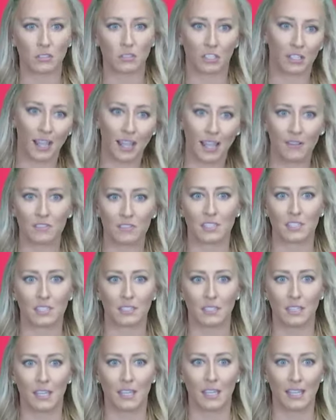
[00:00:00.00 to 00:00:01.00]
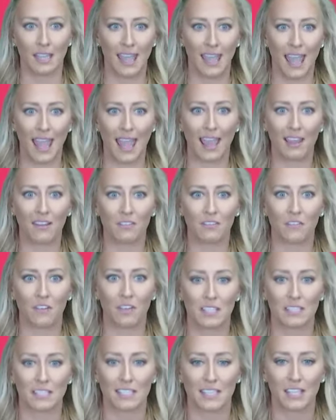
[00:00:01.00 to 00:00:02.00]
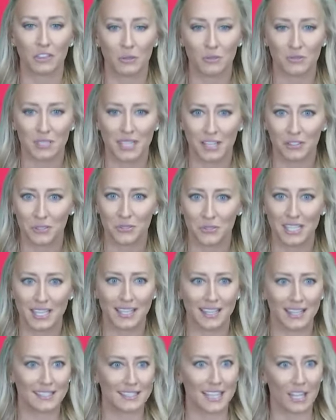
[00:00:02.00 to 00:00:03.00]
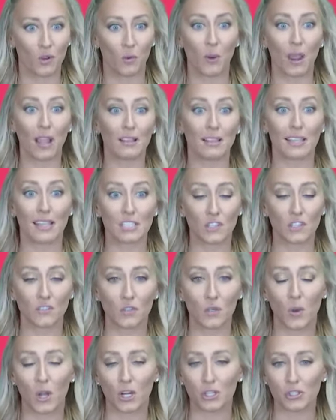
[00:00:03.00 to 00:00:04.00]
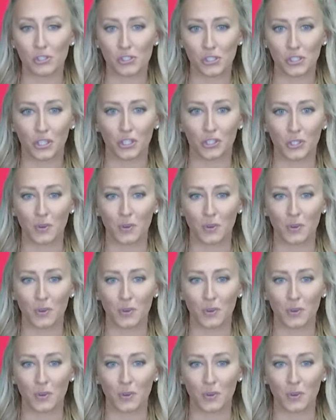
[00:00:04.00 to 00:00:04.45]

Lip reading: you're going to have to get those answers in and take a wild guess if you aren't sure.